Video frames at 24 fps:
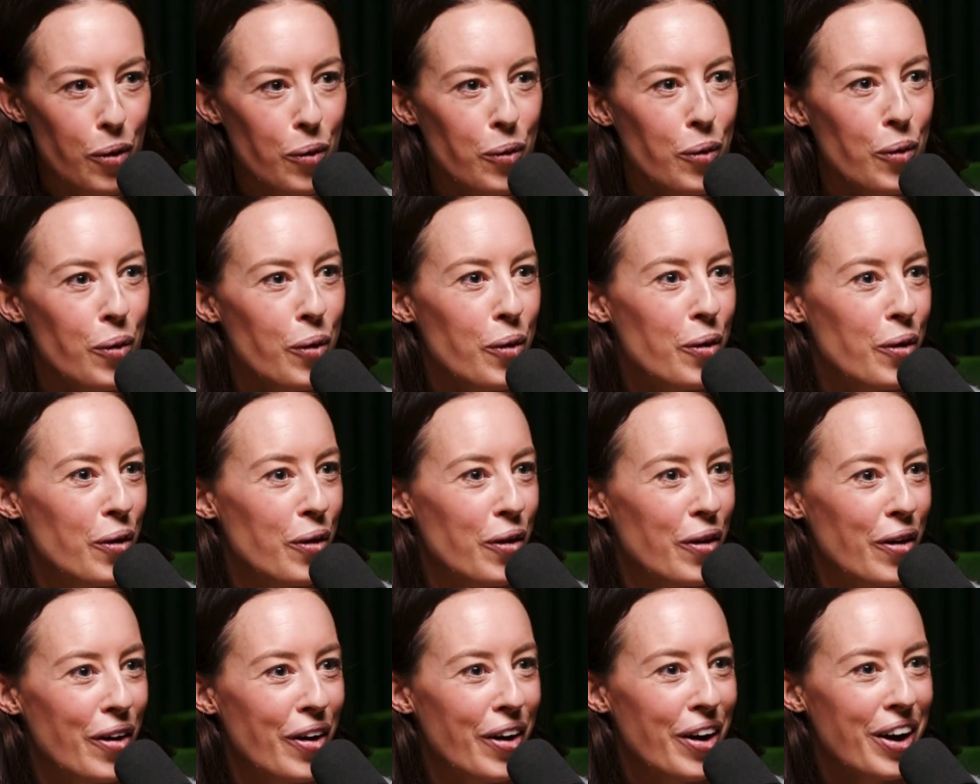
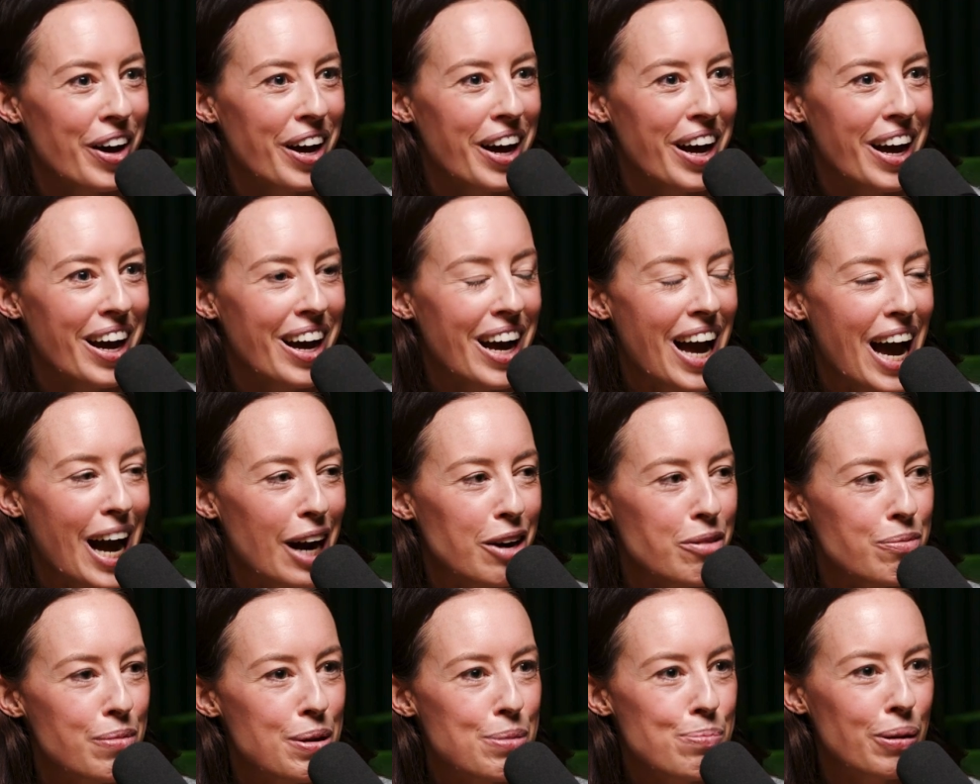oh, how
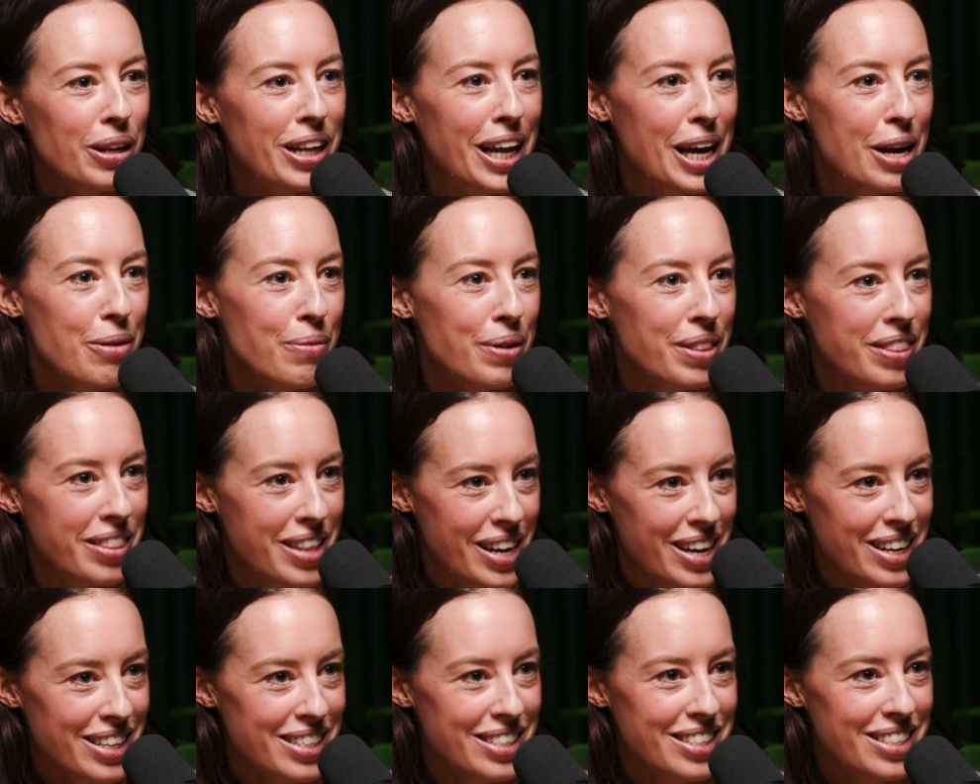can we play with
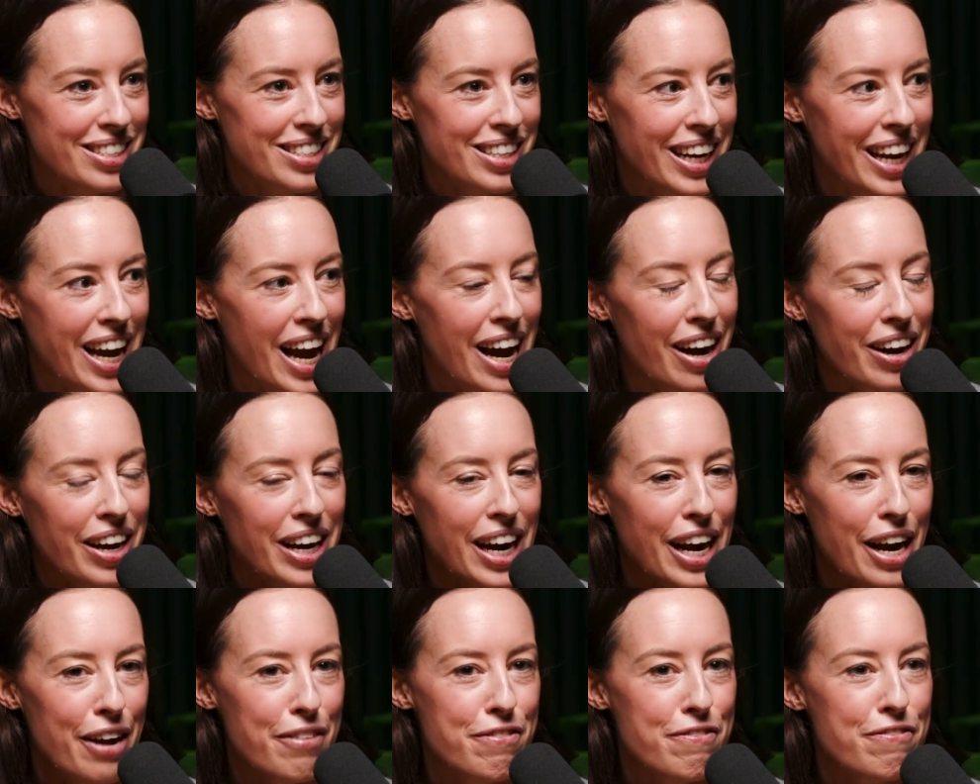this? Like, how can
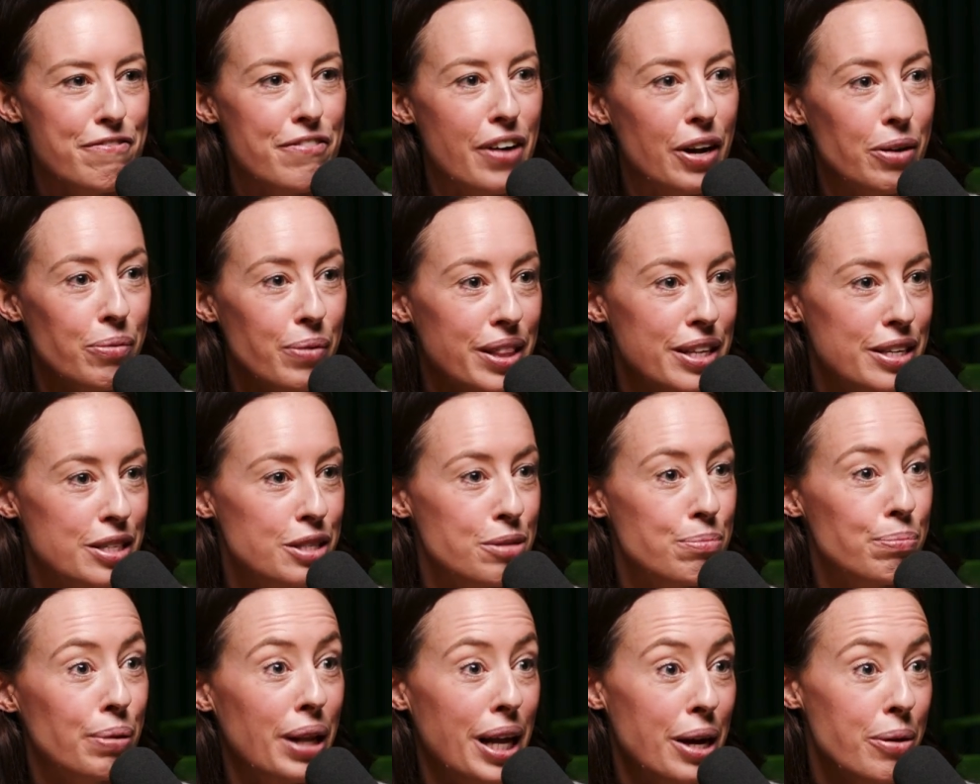I have fun with this
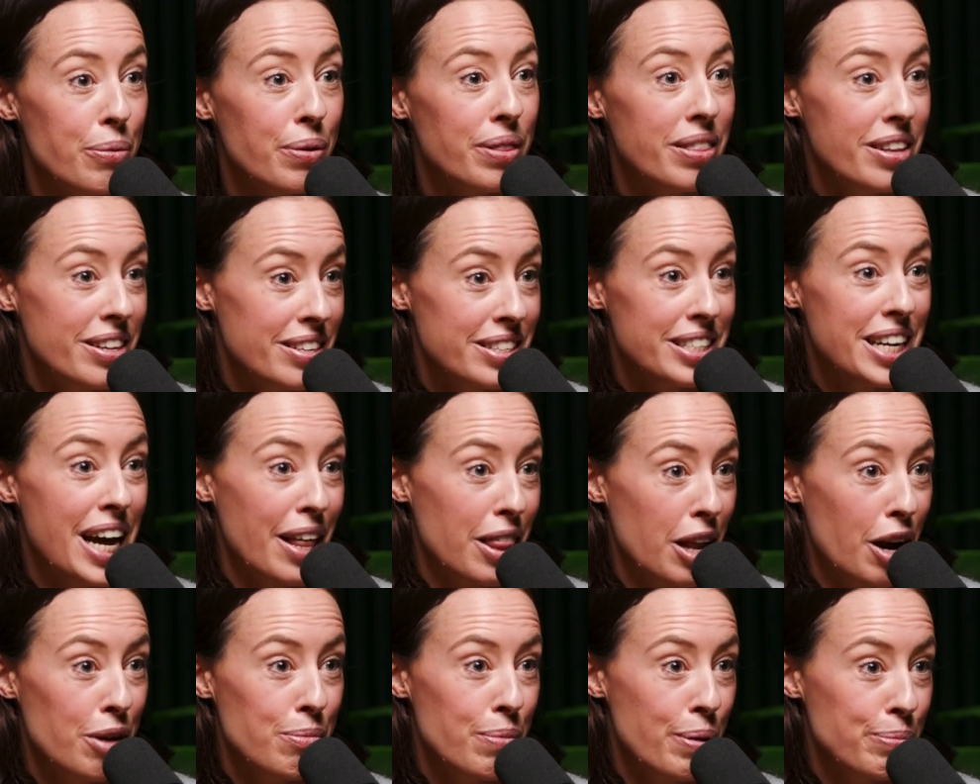and play with this now
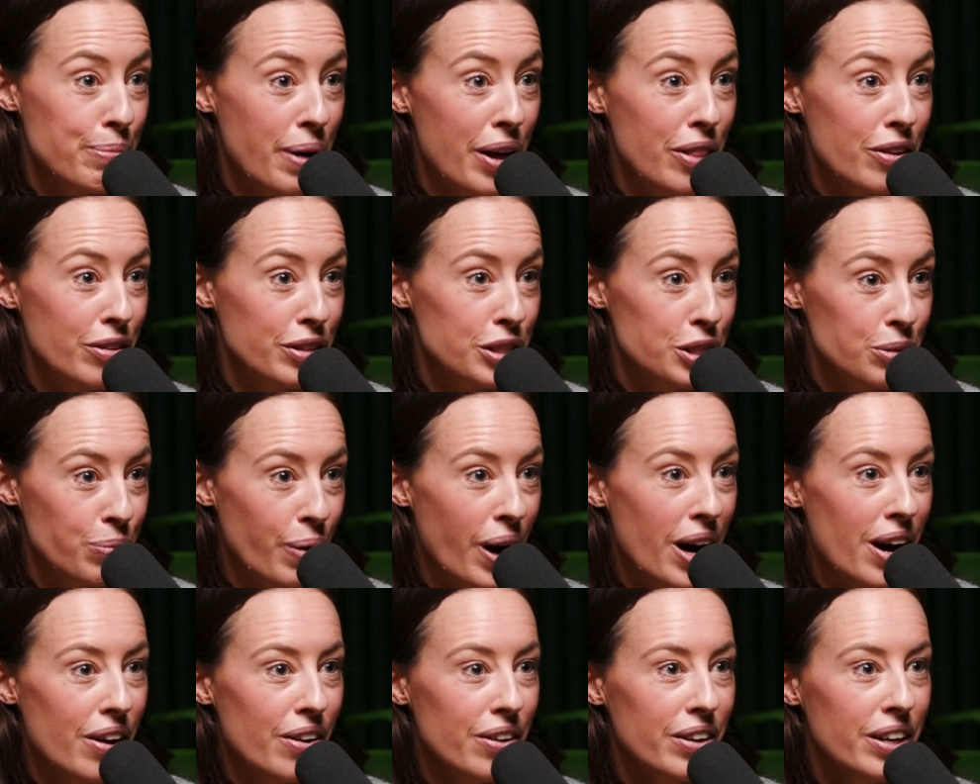that I'm a mother as
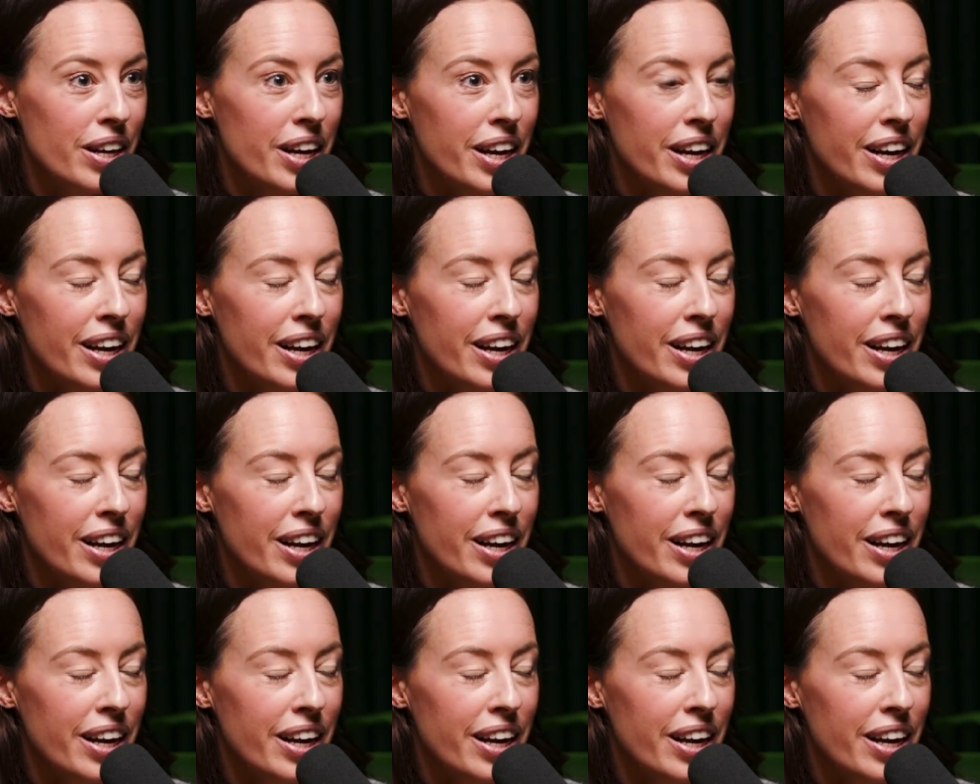well?